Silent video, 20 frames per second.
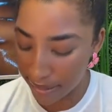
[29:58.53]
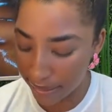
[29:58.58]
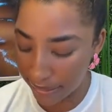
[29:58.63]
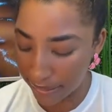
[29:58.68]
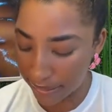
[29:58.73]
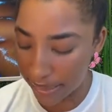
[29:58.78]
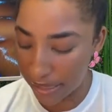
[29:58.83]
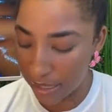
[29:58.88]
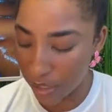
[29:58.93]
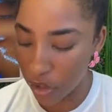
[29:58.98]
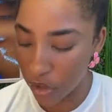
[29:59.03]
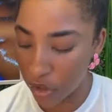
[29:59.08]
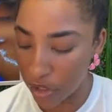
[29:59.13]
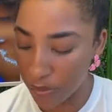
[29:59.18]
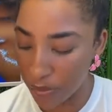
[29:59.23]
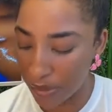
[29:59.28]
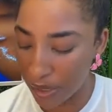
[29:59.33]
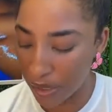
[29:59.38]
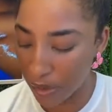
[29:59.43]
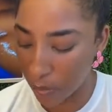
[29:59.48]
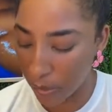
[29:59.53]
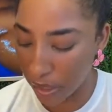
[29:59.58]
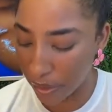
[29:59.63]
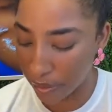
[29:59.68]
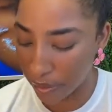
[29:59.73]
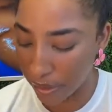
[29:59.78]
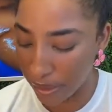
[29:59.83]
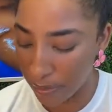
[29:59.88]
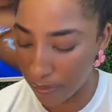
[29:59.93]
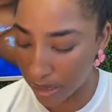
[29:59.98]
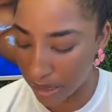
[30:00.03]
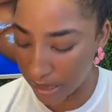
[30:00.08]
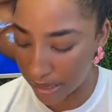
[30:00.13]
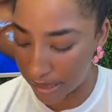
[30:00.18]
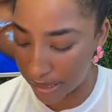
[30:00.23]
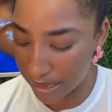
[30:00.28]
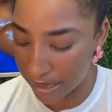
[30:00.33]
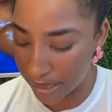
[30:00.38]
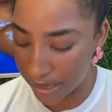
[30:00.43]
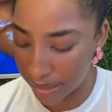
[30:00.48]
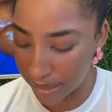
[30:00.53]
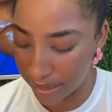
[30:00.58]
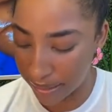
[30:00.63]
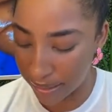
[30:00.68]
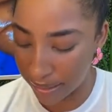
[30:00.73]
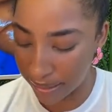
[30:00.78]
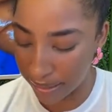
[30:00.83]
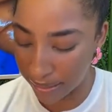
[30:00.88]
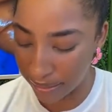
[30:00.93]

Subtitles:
This used to be the weather in Boston.